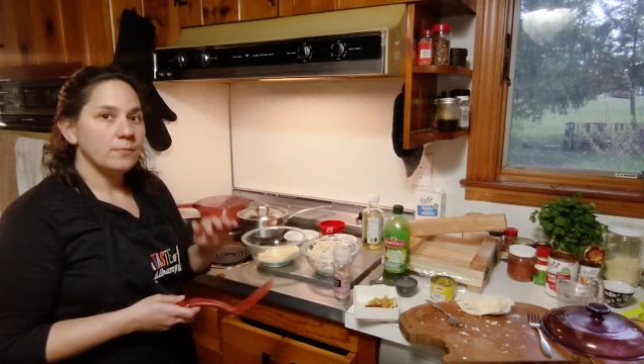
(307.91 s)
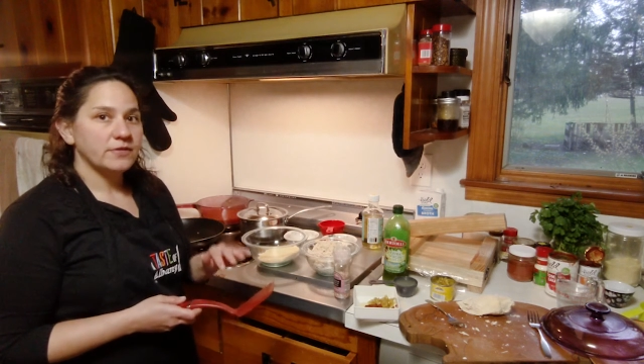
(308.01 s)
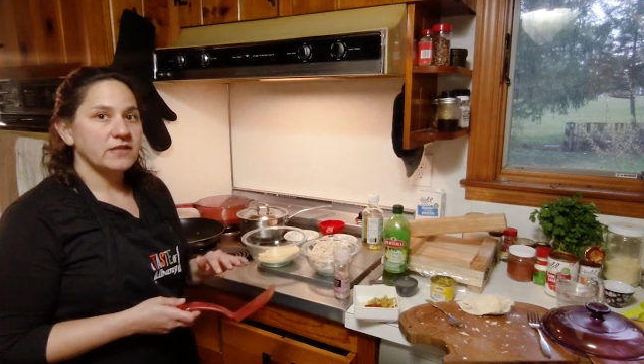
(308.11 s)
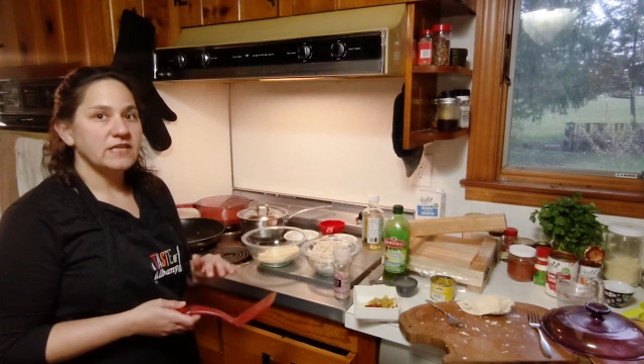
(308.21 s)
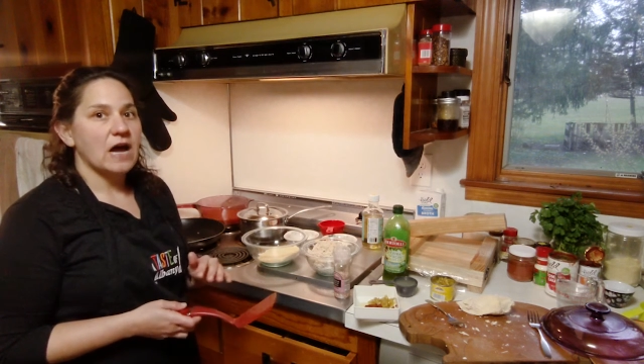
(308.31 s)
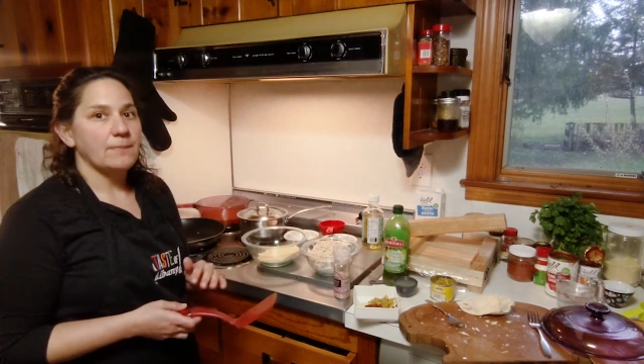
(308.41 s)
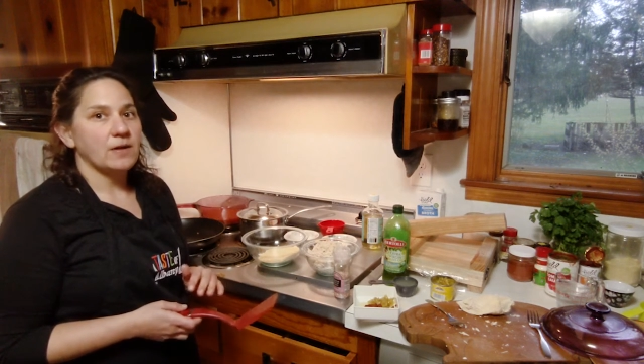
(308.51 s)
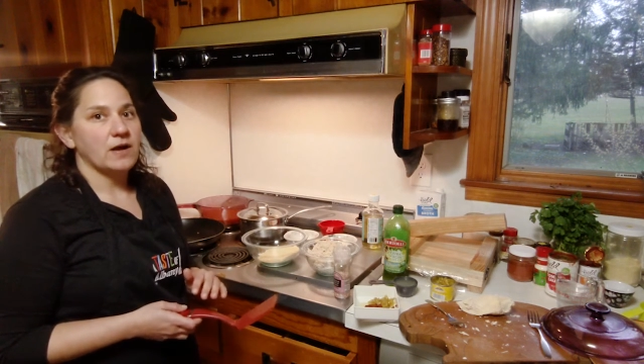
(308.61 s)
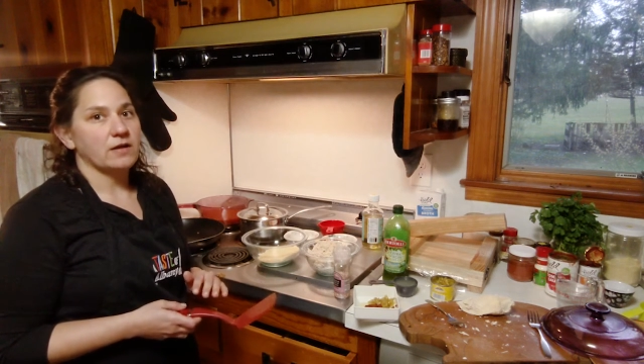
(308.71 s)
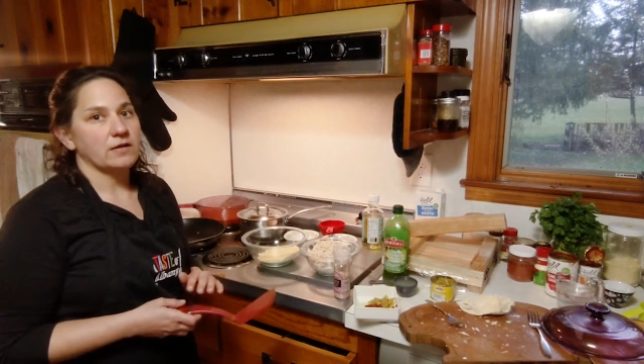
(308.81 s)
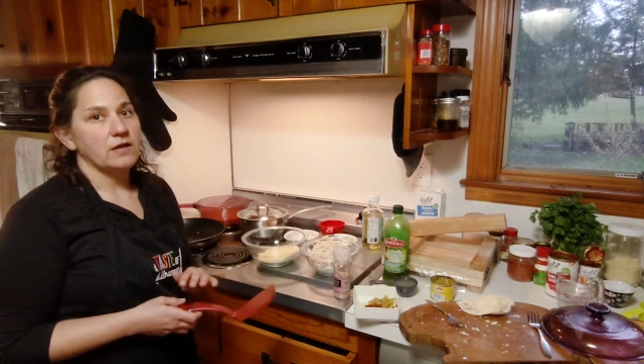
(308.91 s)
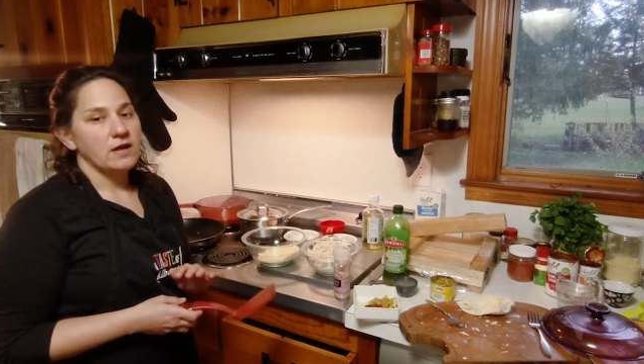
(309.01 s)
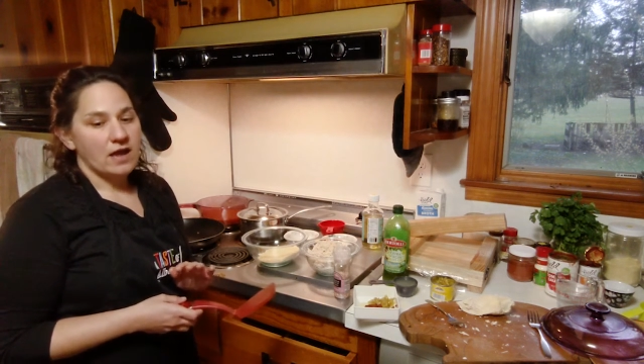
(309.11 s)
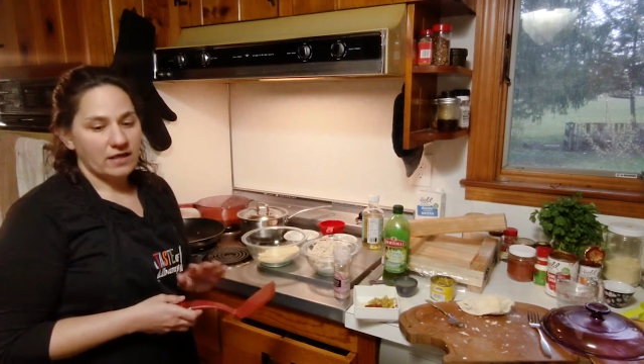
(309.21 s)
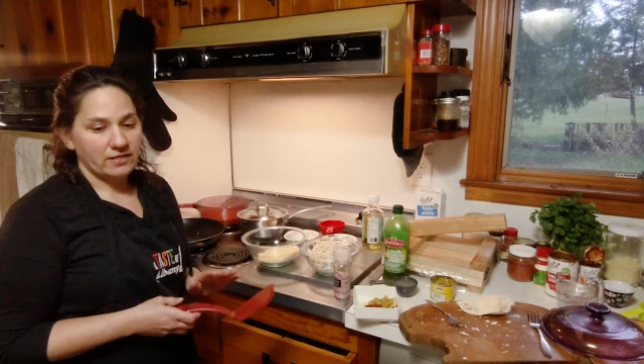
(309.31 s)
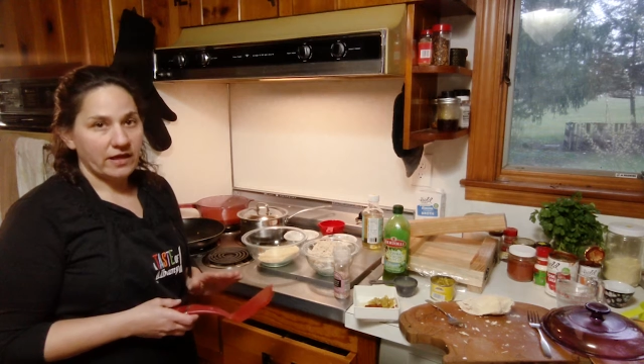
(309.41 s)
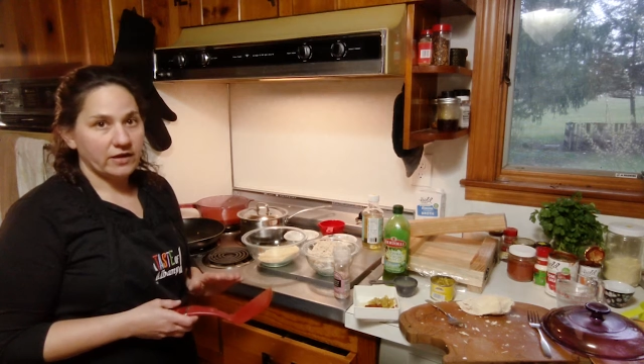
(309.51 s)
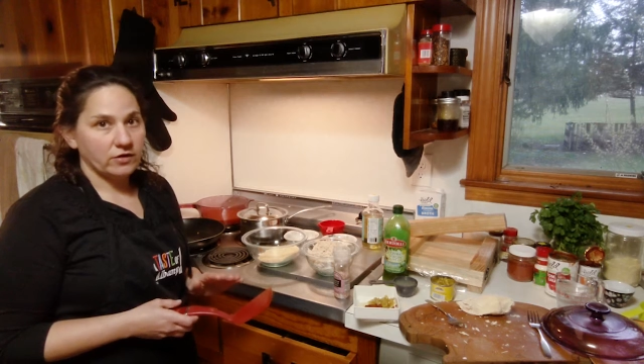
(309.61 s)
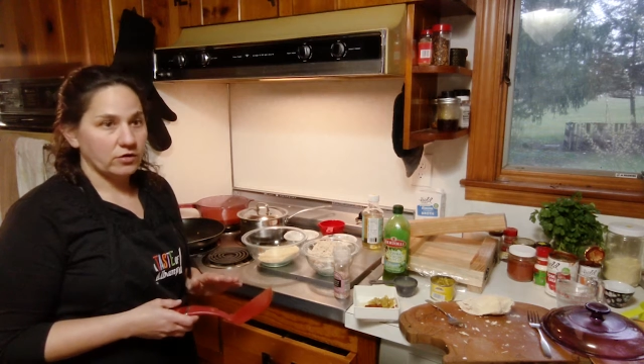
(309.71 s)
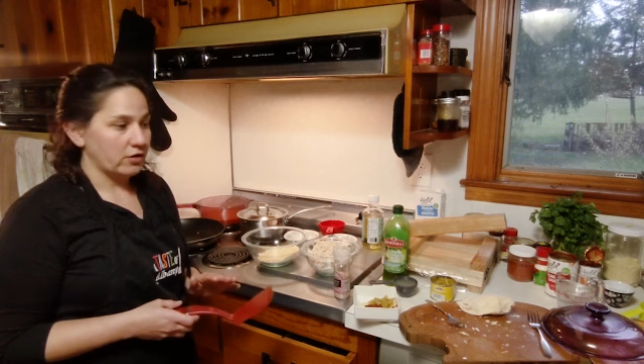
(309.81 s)
put the top on, and
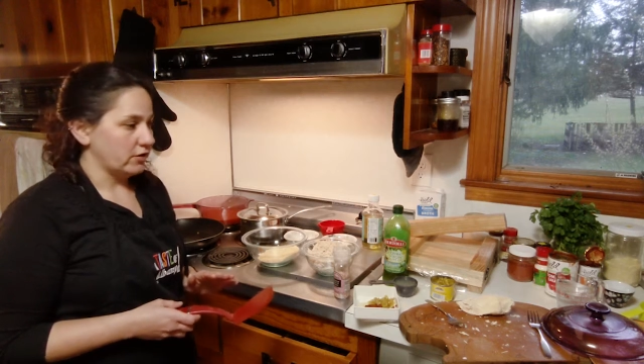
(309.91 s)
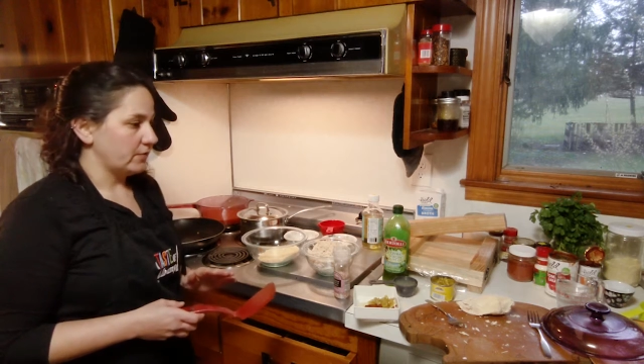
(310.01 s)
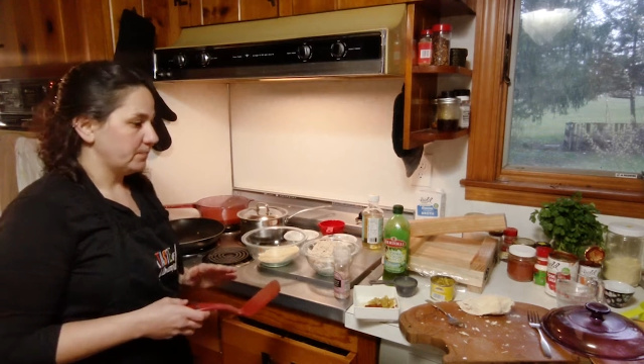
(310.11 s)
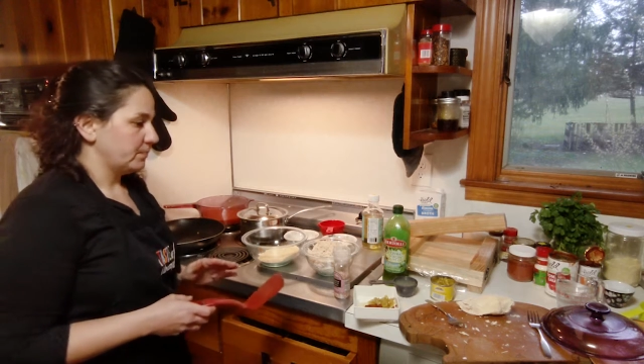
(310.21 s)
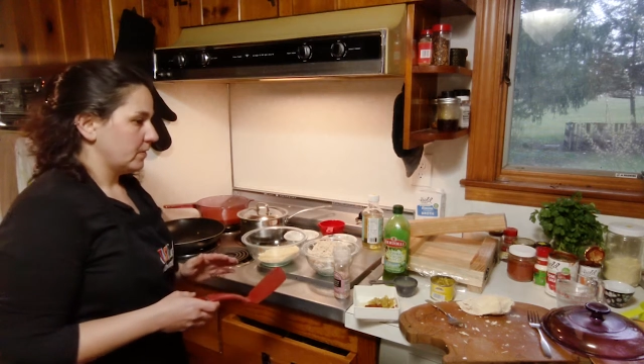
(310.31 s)
let it cook.